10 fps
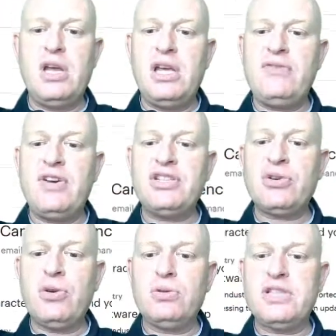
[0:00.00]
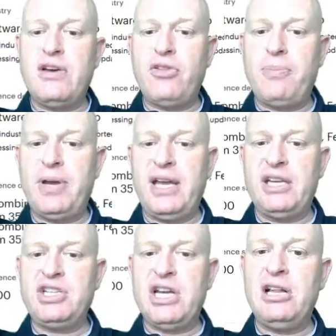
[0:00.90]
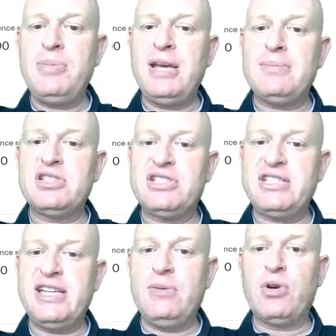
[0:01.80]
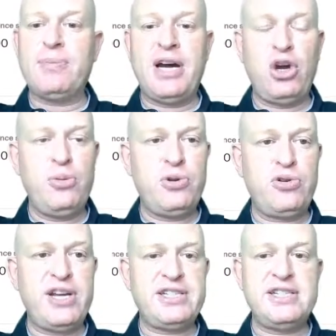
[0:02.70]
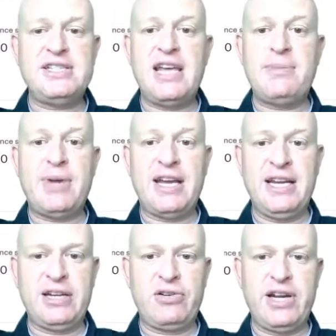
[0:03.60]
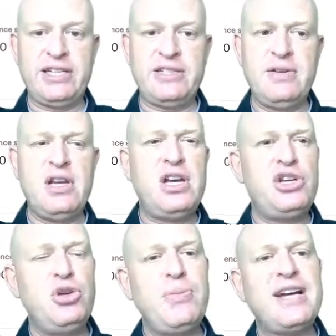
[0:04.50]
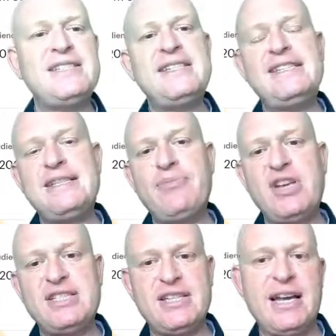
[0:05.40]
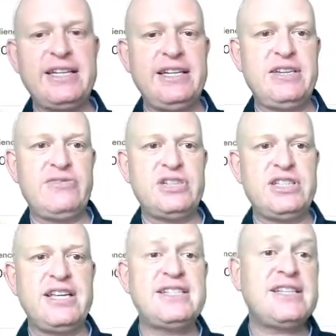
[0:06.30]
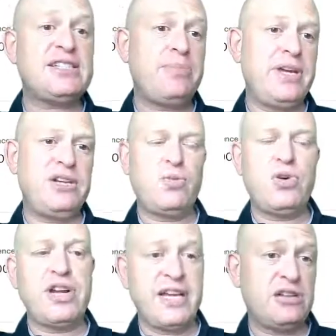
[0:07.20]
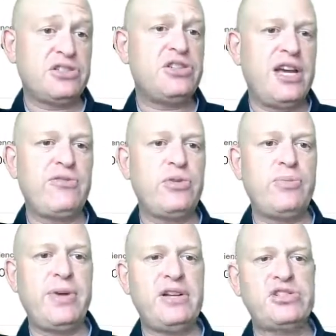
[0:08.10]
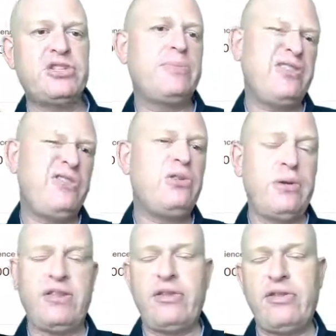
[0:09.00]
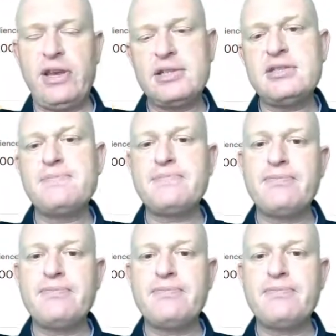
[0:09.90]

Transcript: If I scroll down the page, I'll be able to see what my open rate is and my click rate. You might see something slightly different, and that does depend on what account you have with Mailchimp and a few other things.